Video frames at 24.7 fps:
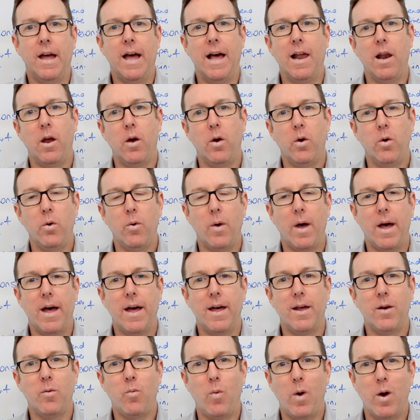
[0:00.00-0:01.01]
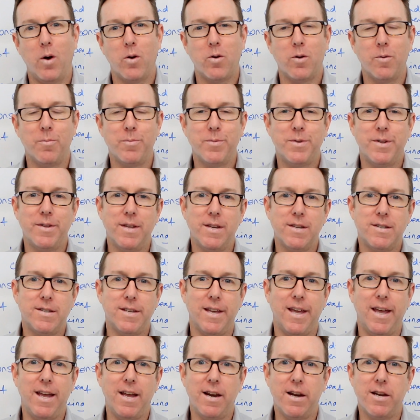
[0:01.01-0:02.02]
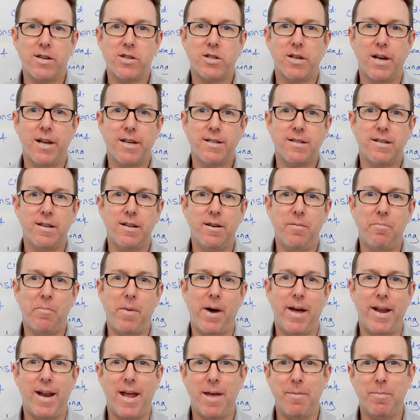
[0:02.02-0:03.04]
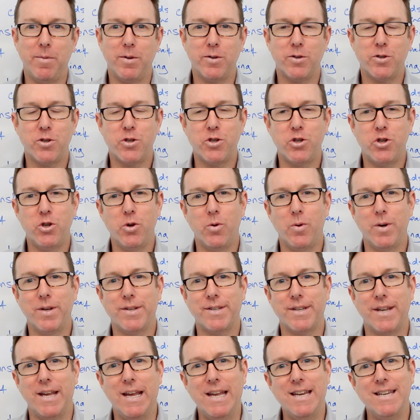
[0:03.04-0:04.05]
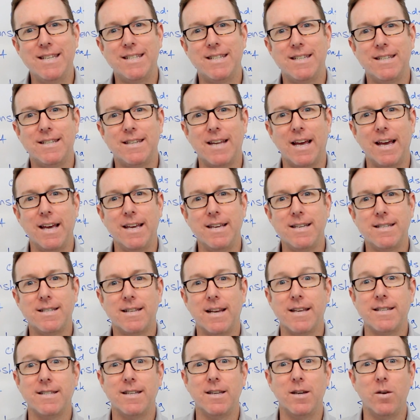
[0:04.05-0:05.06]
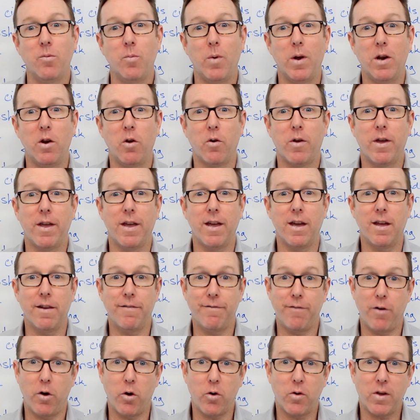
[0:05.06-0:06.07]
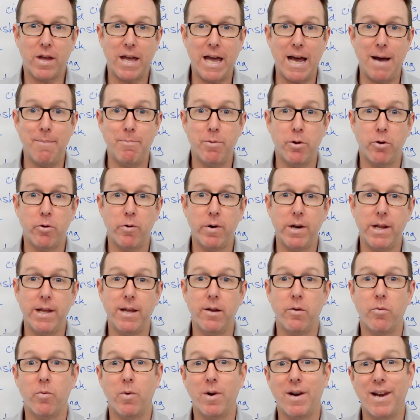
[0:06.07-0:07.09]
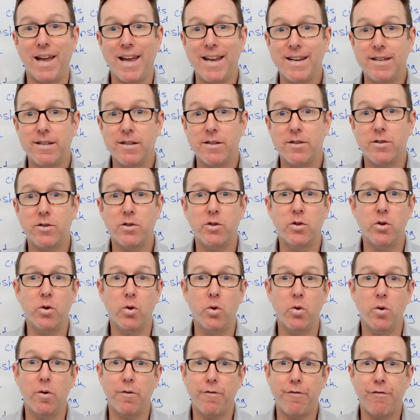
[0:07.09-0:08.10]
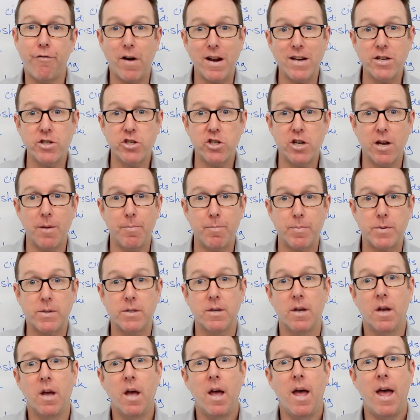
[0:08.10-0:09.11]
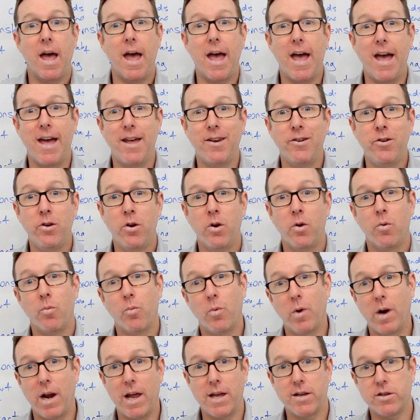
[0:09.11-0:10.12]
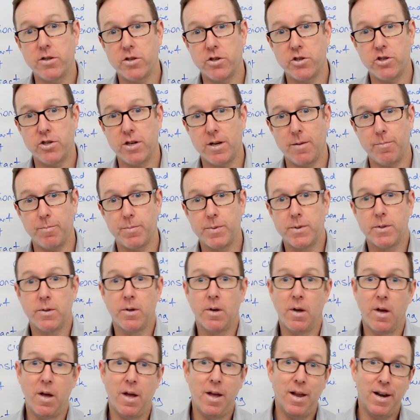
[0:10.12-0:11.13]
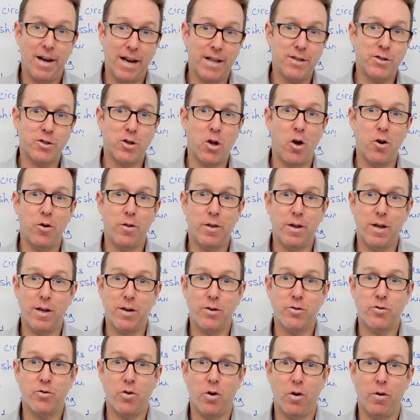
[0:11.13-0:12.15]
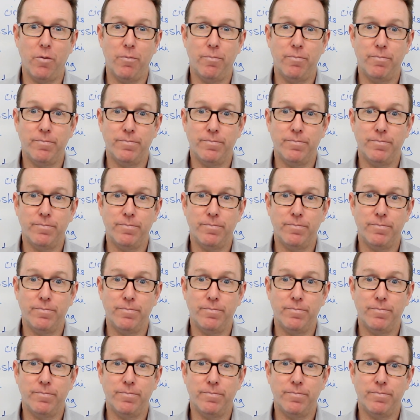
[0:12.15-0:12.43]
Hello and welcome to this English lesson. My name is Stuart. In today's lesson, we're looking at vocabulary related to friendships and relationships. Let's go to the intro.